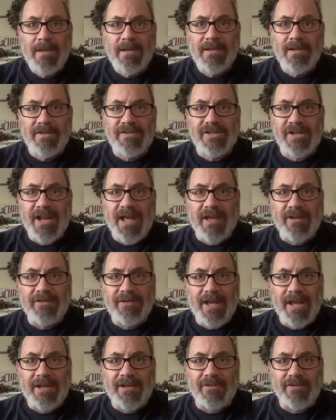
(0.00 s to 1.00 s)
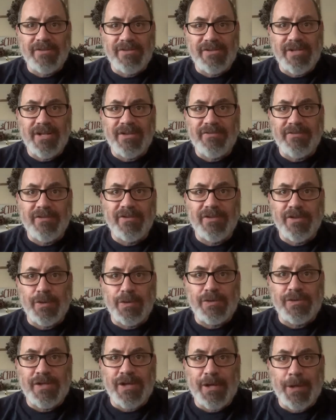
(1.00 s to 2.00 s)
Listen to how Daniel is
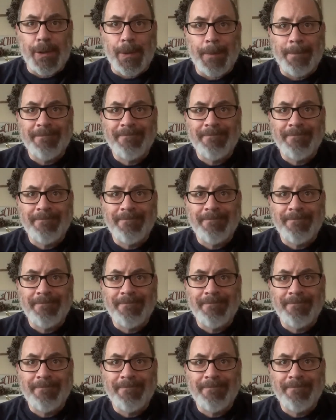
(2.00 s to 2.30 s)
introduced here.